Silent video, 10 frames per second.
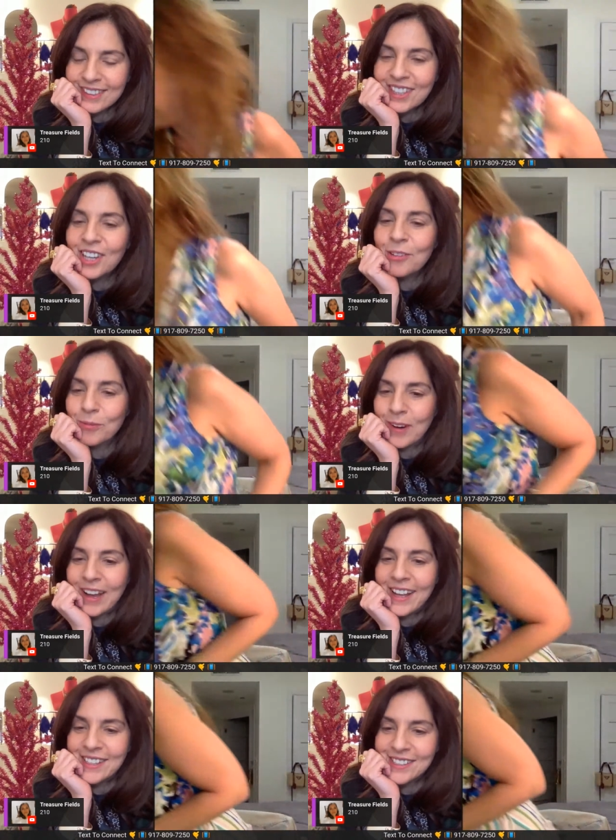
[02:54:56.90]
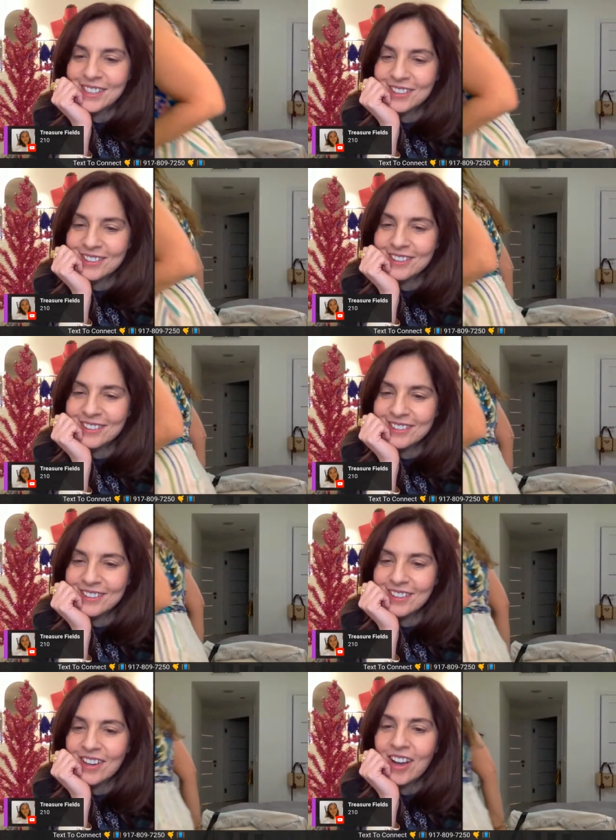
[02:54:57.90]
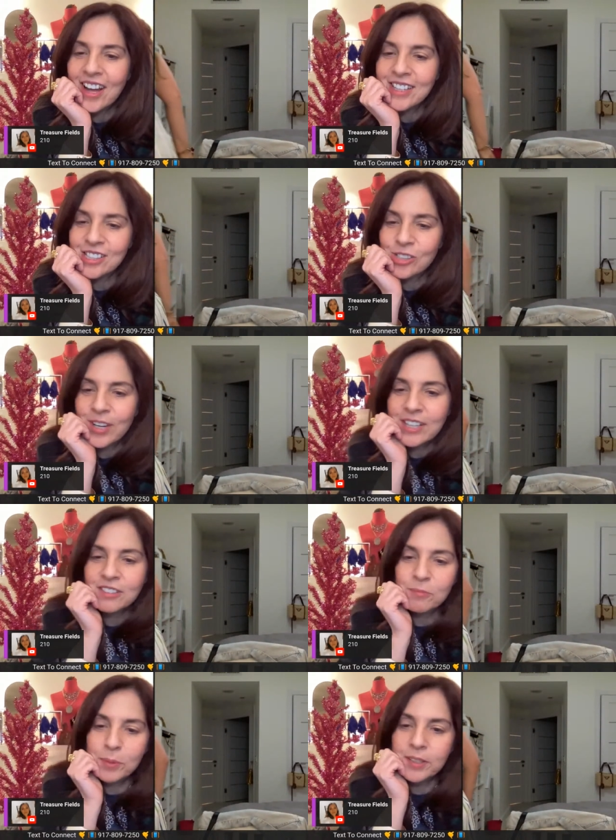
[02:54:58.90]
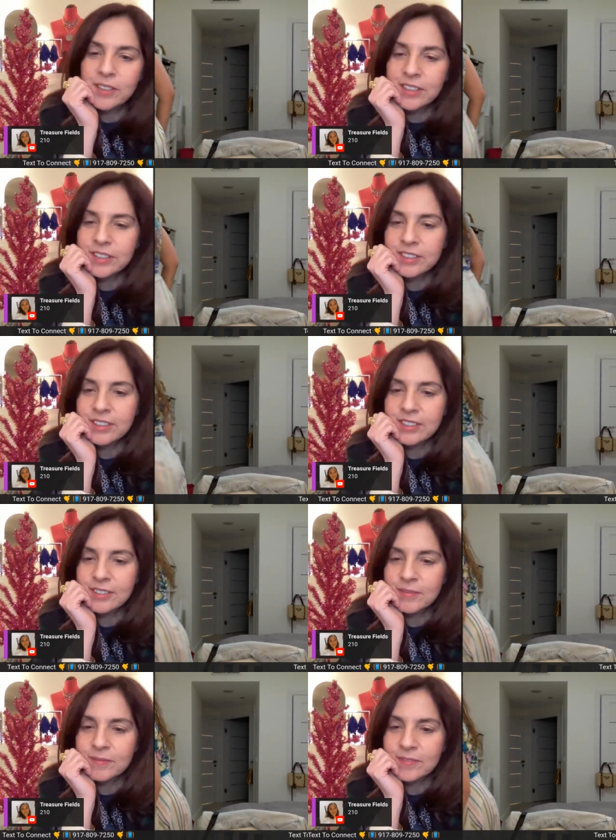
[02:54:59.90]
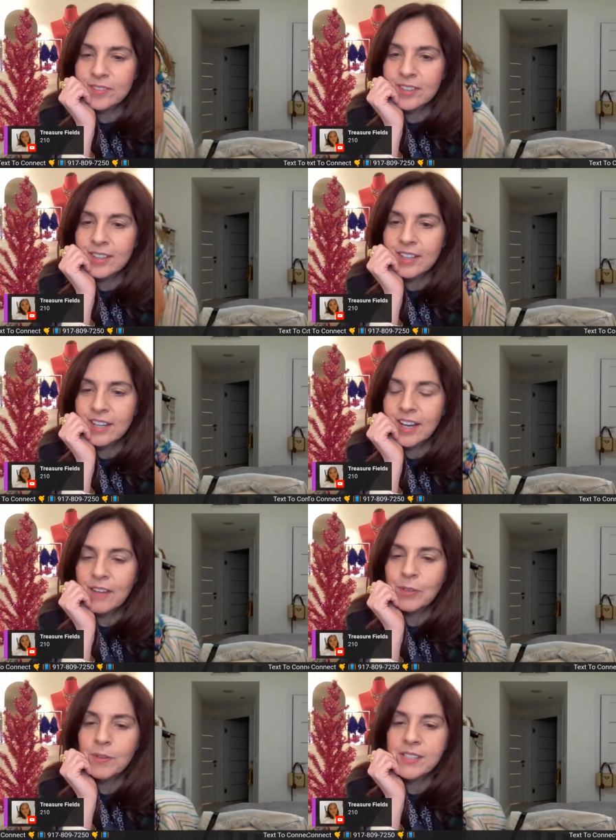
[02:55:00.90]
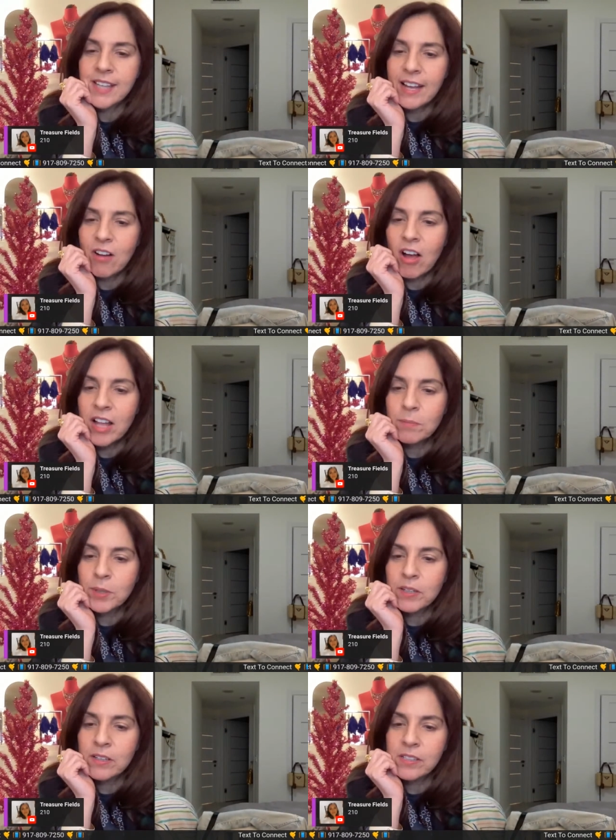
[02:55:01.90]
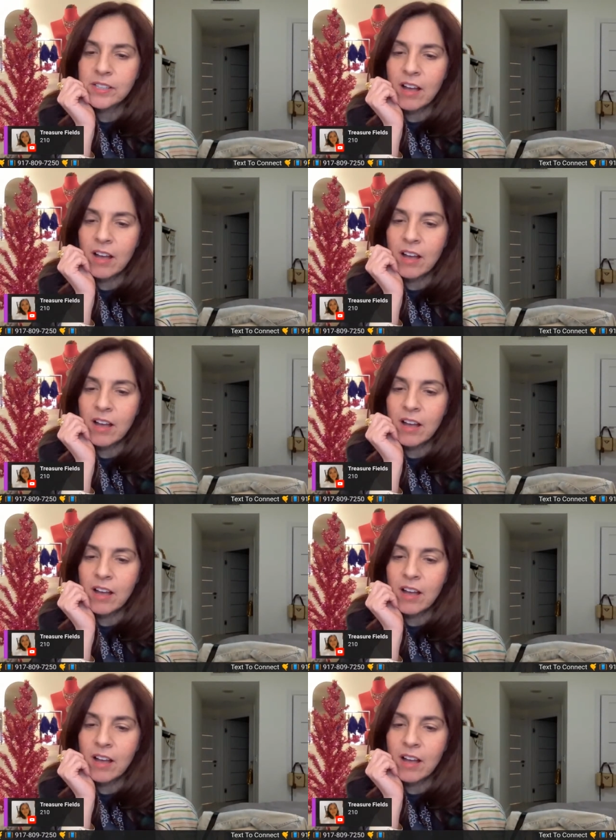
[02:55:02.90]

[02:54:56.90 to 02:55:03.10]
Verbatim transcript: You're right. Let's on a strand of pearls. Yes, let me give it. Everyone's like, I'm pearls.